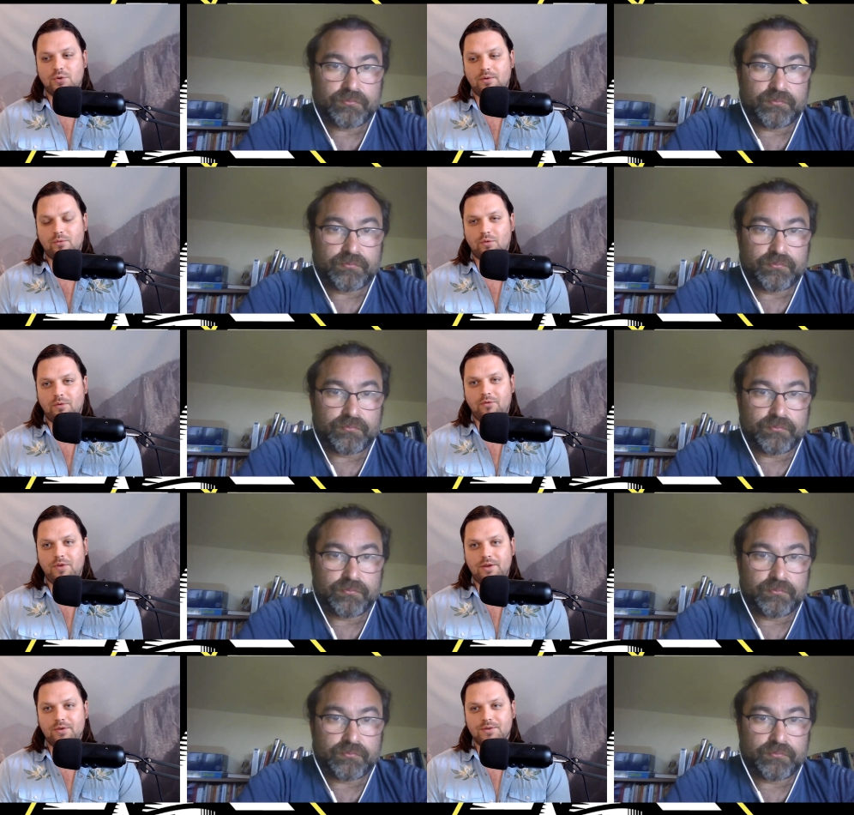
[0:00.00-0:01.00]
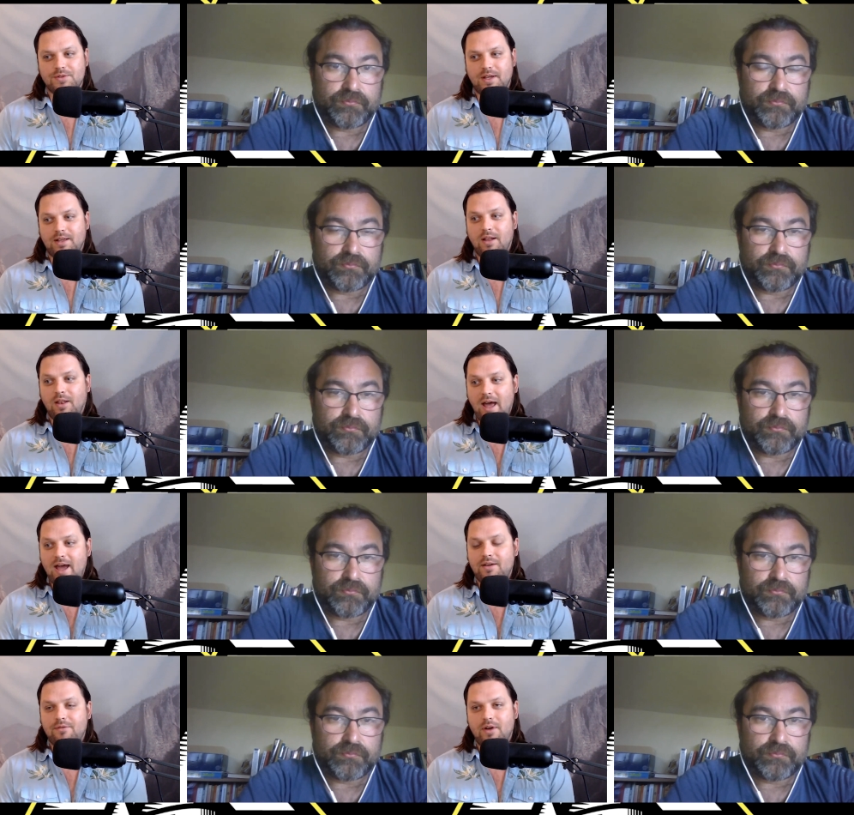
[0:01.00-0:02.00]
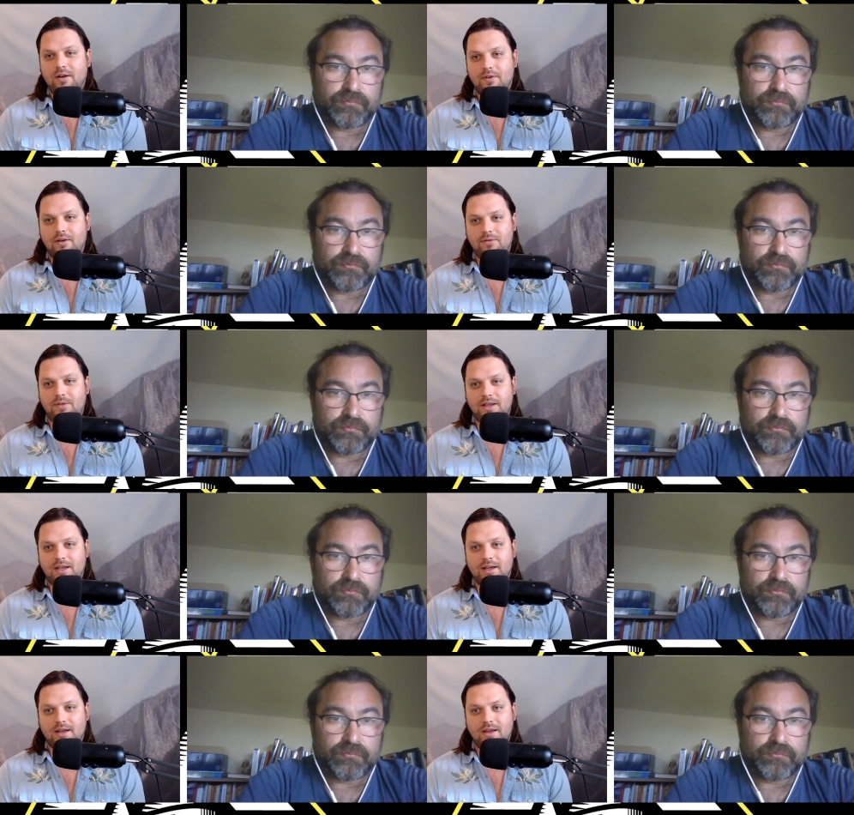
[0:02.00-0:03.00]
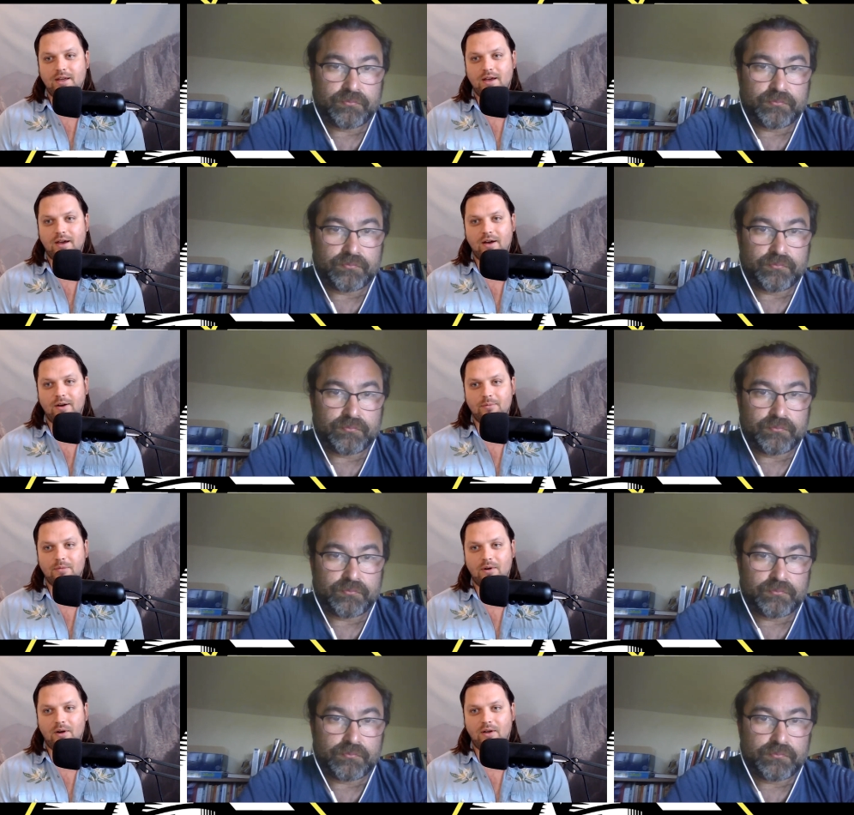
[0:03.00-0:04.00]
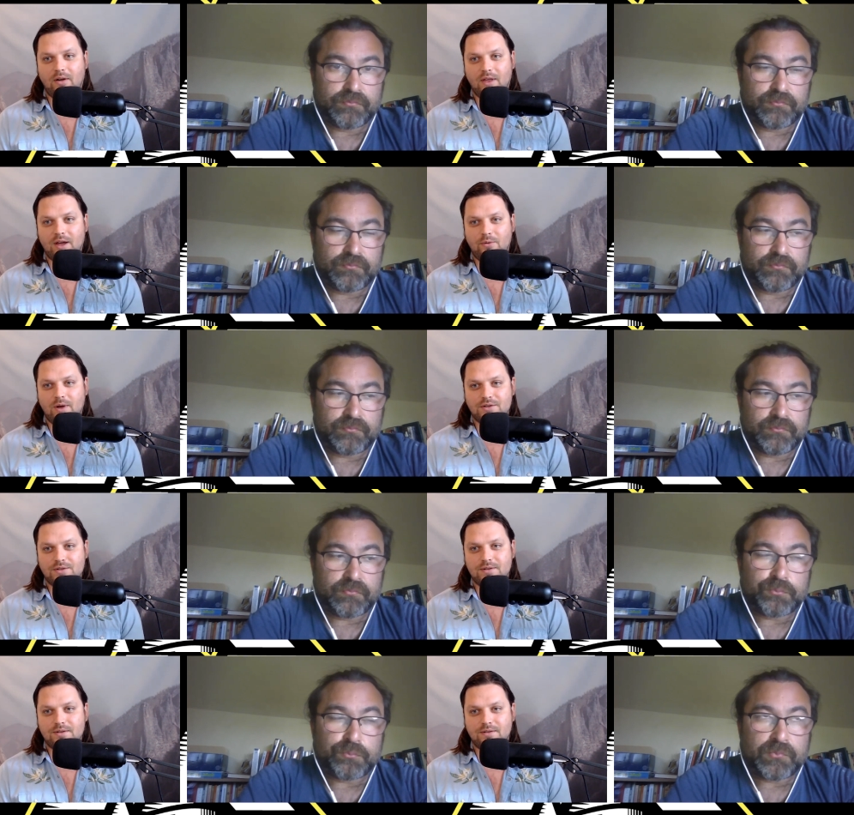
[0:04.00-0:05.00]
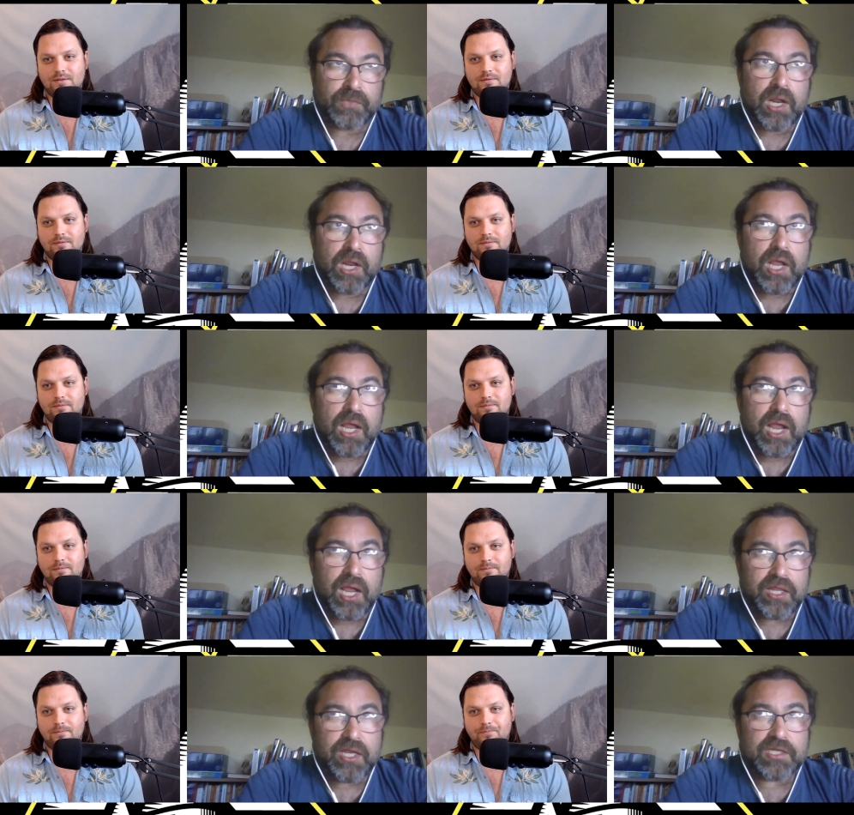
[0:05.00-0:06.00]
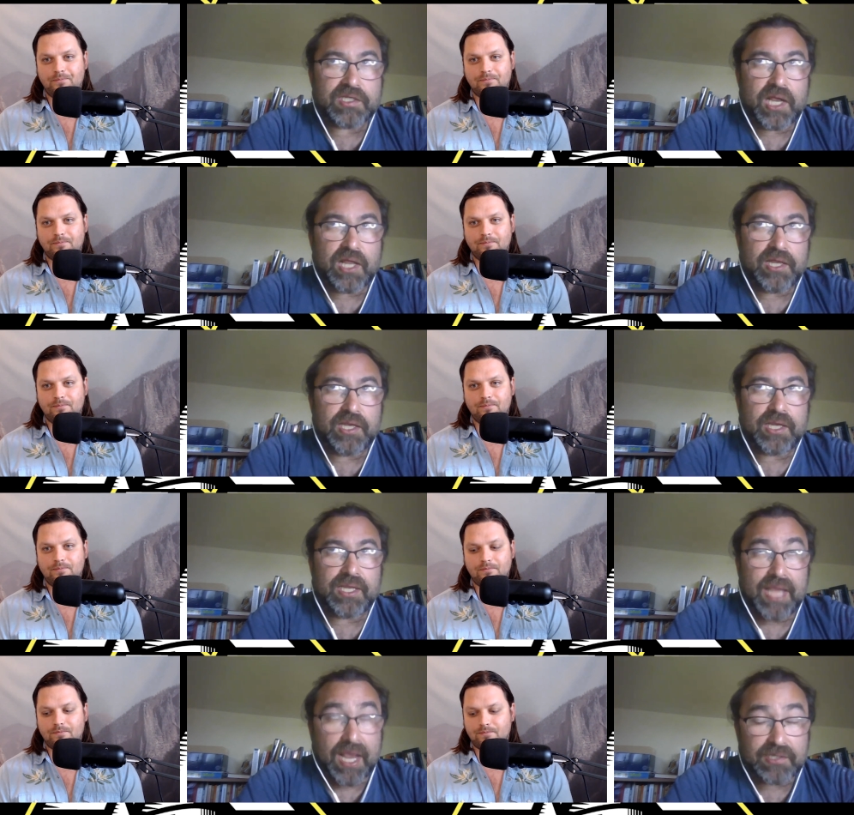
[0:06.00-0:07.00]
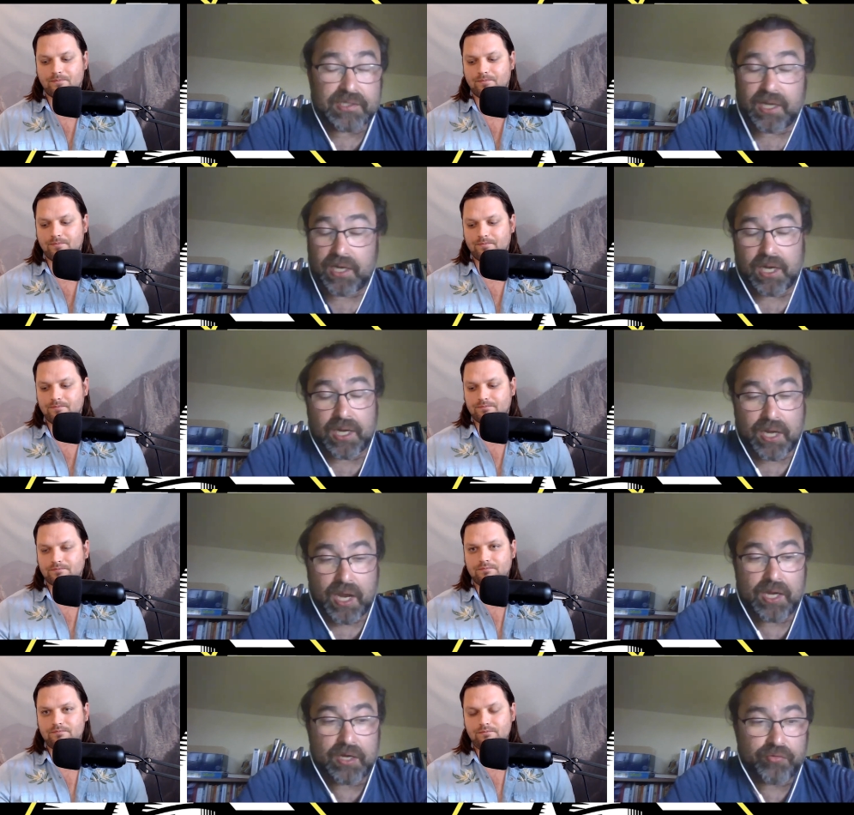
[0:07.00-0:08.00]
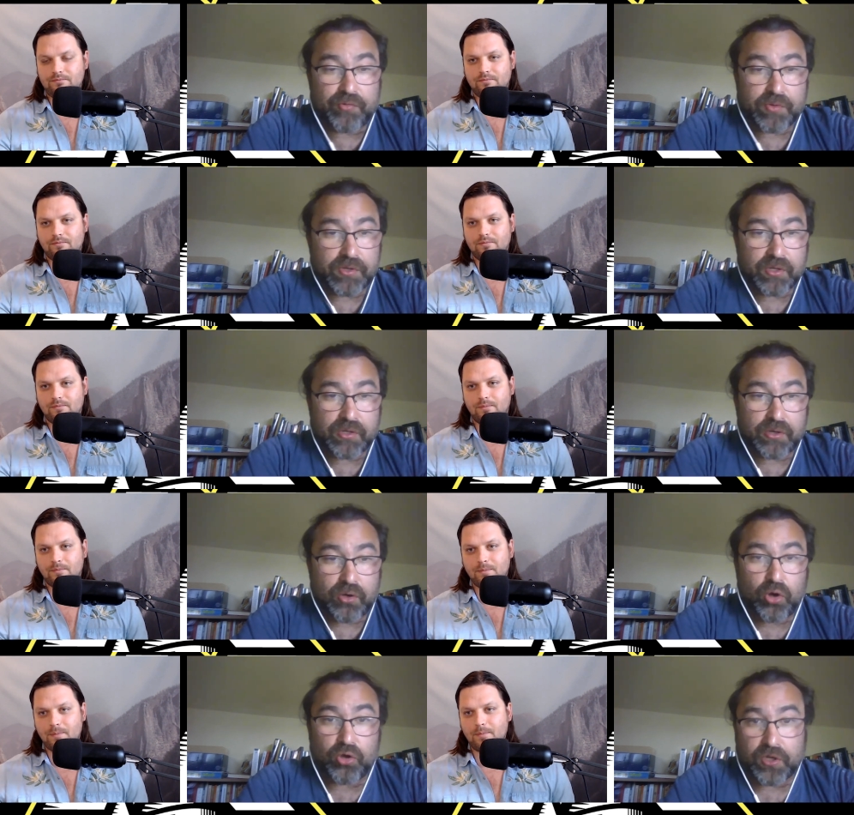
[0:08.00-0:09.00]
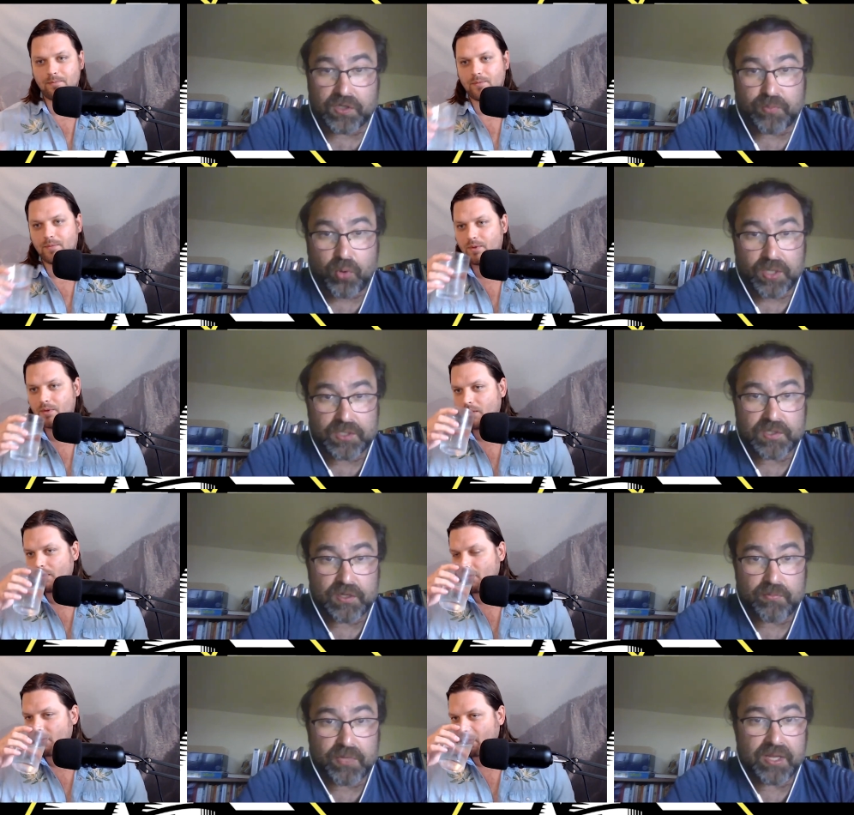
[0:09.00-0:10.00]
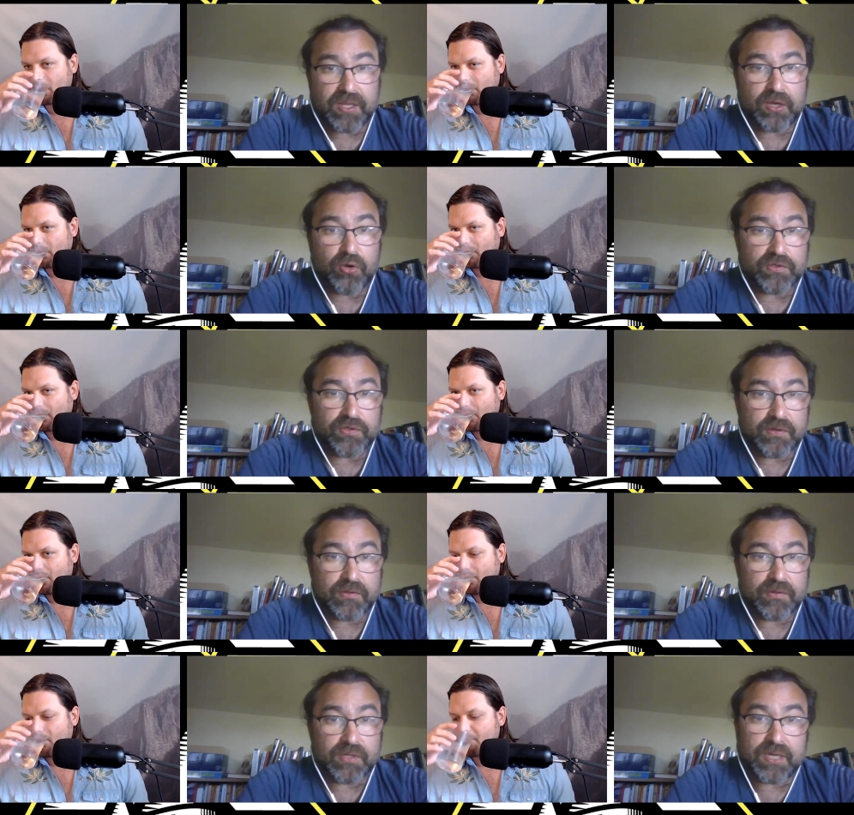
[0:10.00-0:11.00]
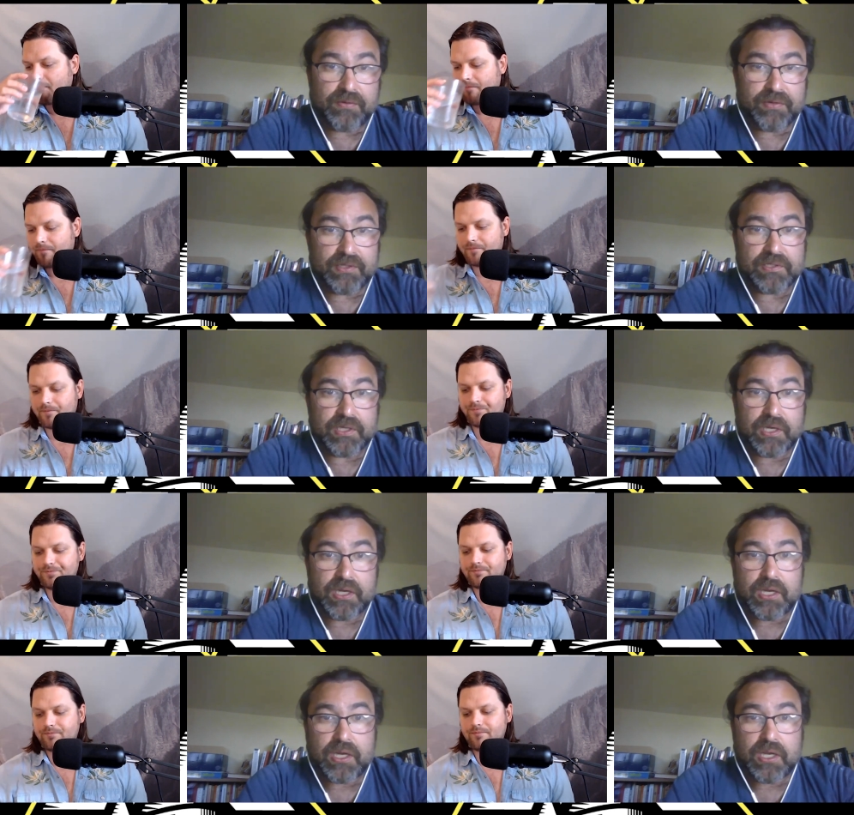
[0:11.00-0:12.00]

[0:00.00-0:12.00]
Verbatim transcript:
Speaker 1: sort of reveals like a lack of of, of thinking um, on, on that question.
Speaker 2: I think it's. I think yes, I, I, I agree with all those points, but I think also there is.